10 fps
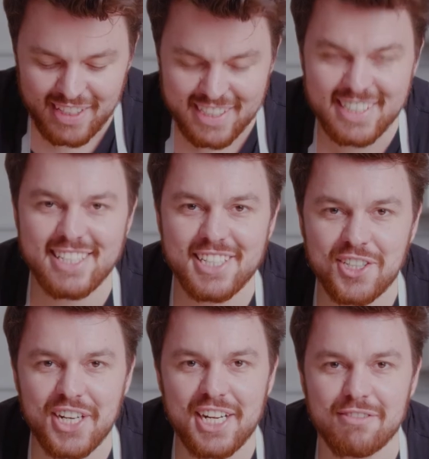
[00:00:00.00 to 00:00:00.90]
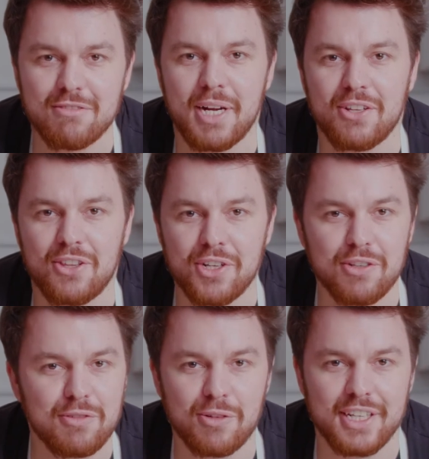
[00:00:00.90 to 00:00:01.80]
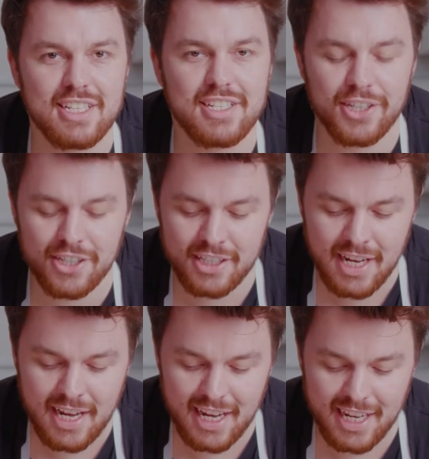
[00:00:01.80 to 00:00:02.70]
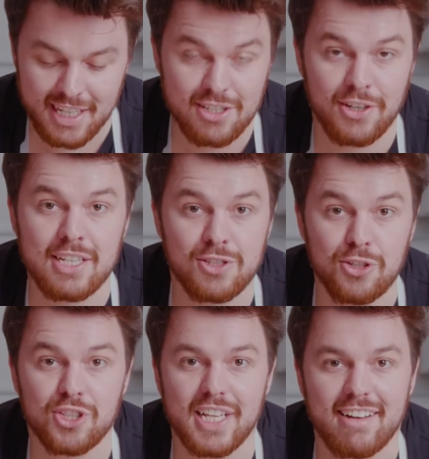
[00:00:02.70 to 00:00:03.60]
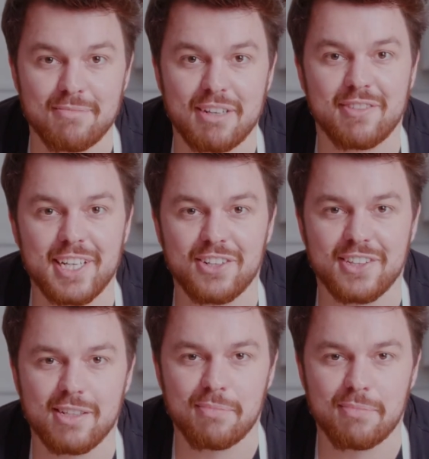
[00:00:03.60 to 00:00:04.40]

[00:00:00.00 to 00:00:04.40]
This is a trend from about 3 or 4 years ago. So as usual, I have my finger on the